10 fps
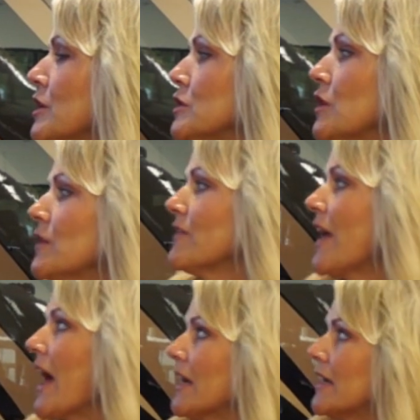So they've
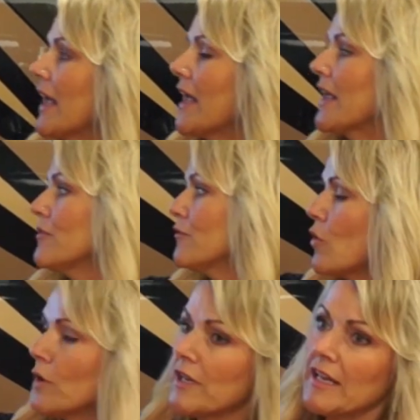added a
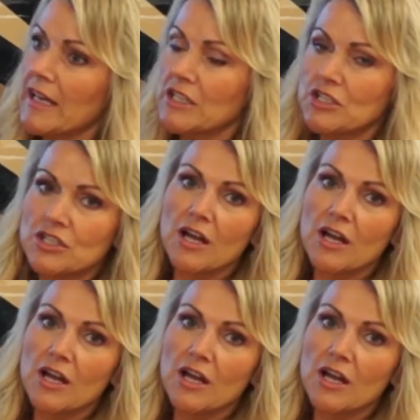40-inch